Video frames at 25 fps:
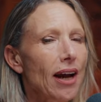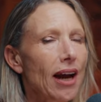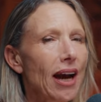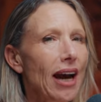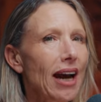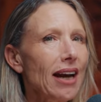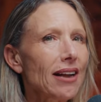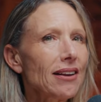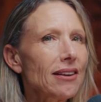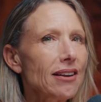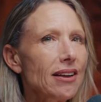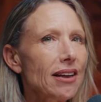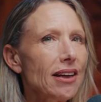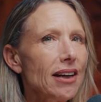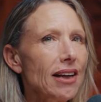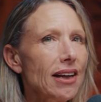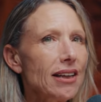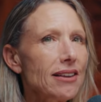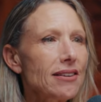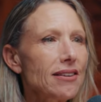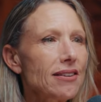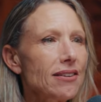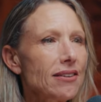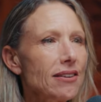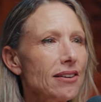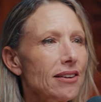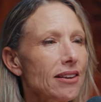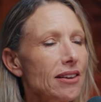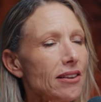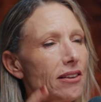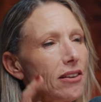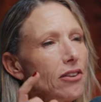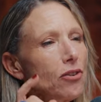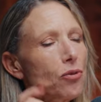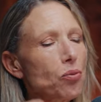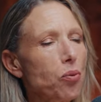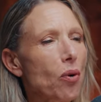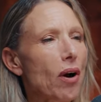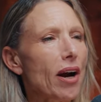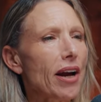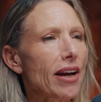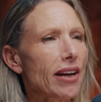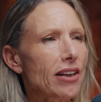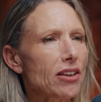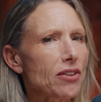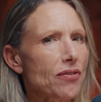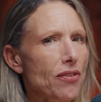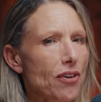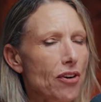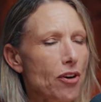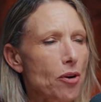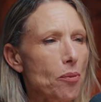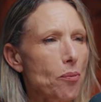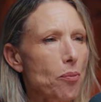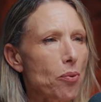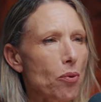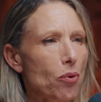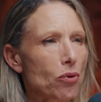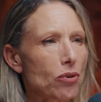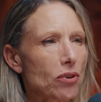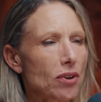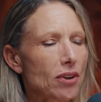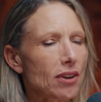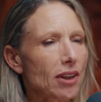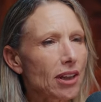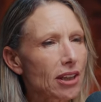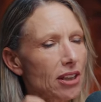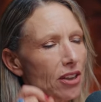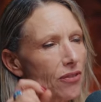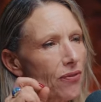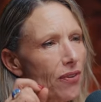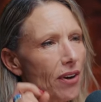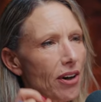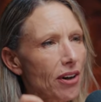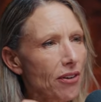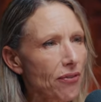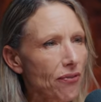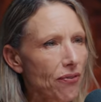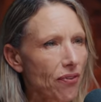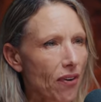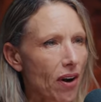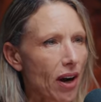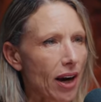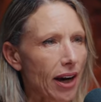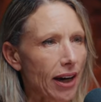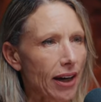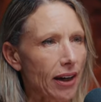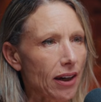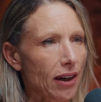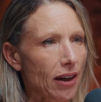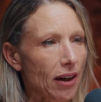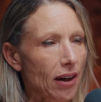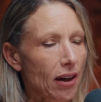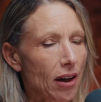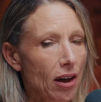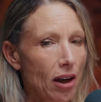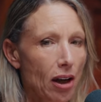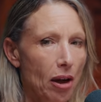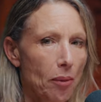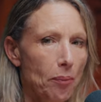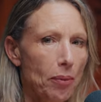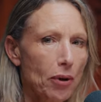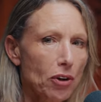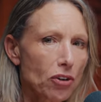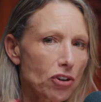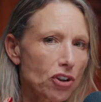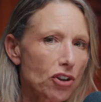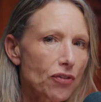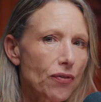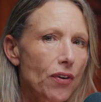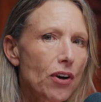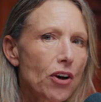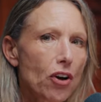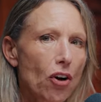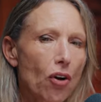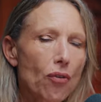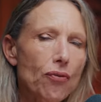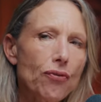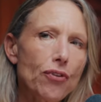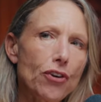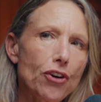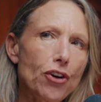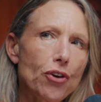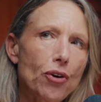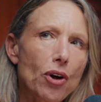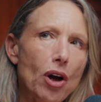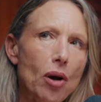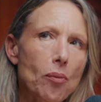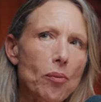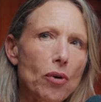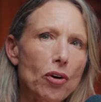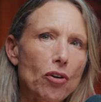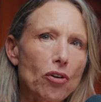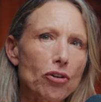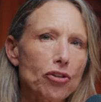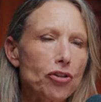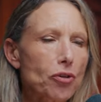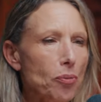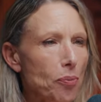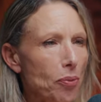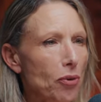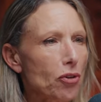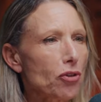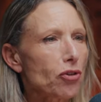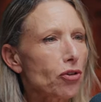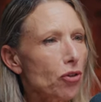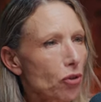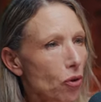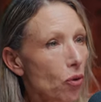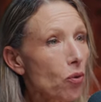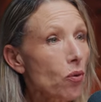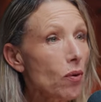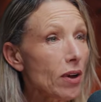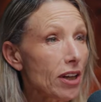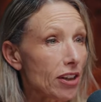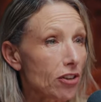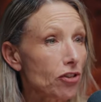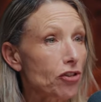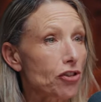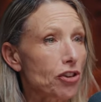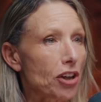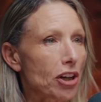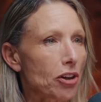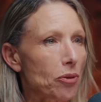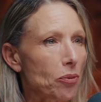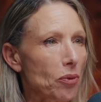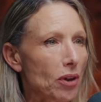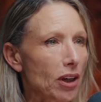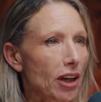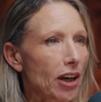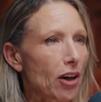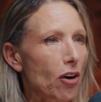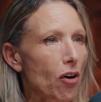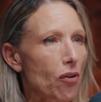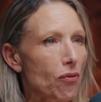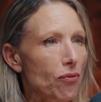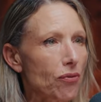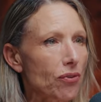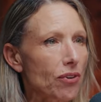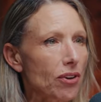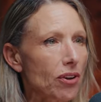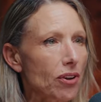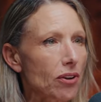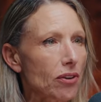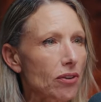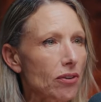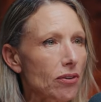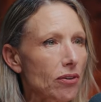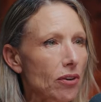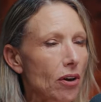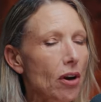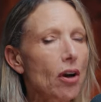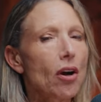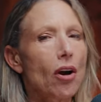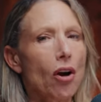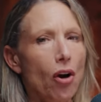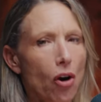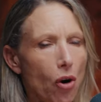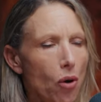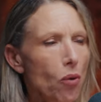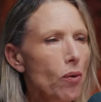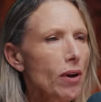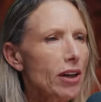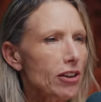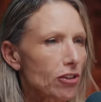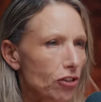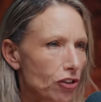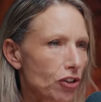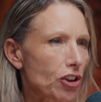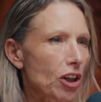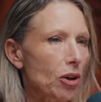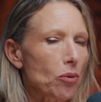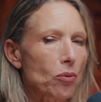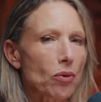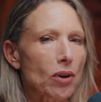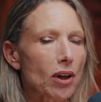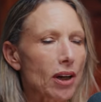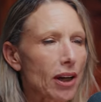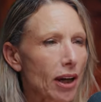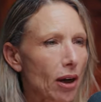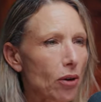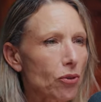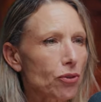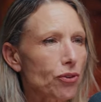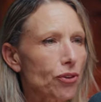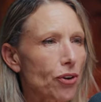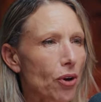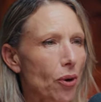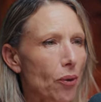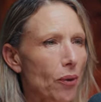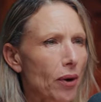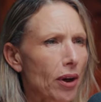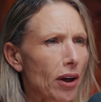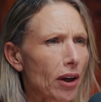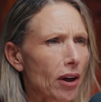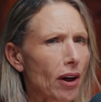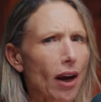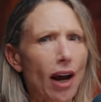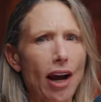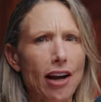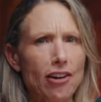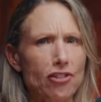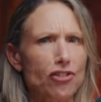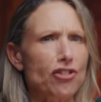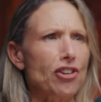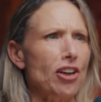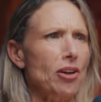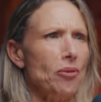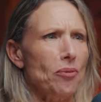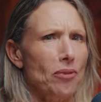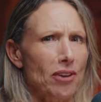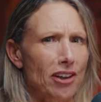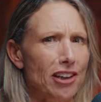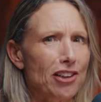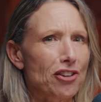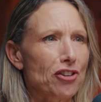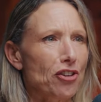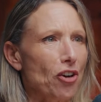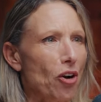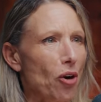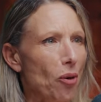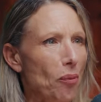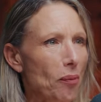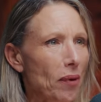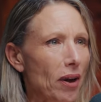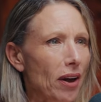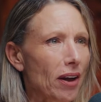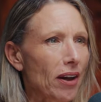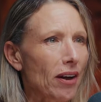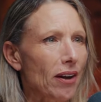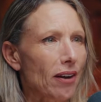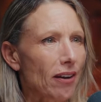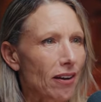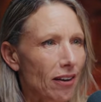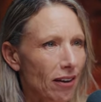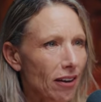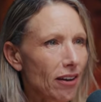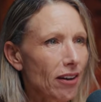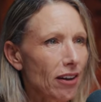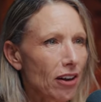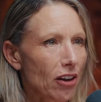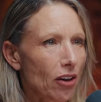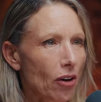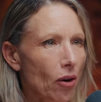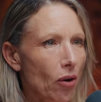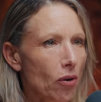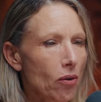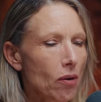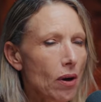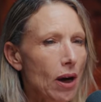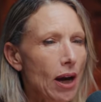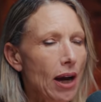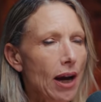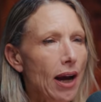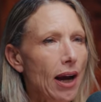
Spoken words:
And this is why it's very important. That's very fine, because it's very often you come across a person who is genuinely confident, who is genuinely outgoing and genuinely charming, you know,